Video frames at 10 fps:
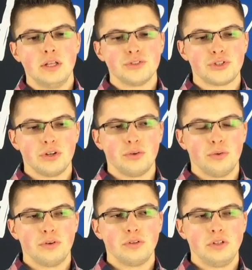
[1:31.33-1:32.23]

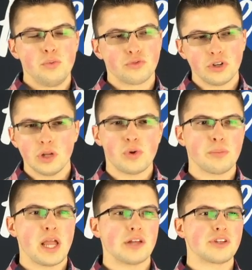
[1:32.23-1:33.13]
So you really want
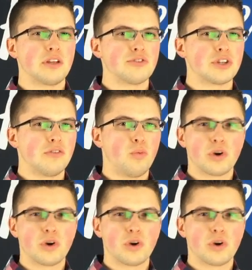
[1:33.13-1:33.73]
to be asking yourself,